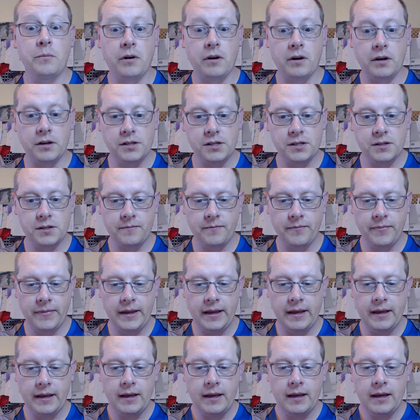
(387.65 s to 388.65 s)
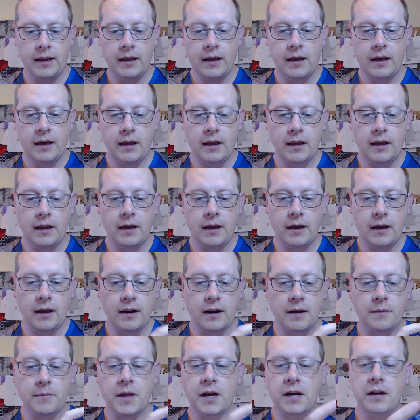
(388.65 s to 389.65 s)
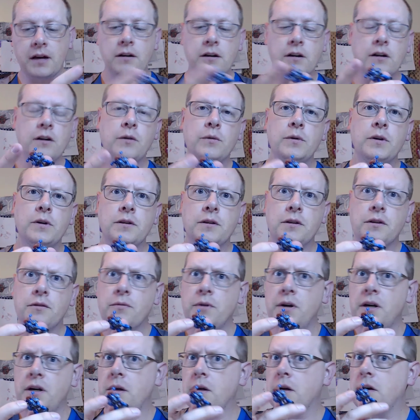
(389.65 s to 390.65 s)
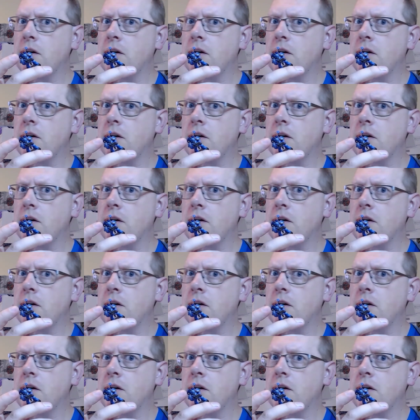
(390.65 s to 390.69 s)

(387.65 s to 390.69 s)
parts? And I'm not going to go into 3D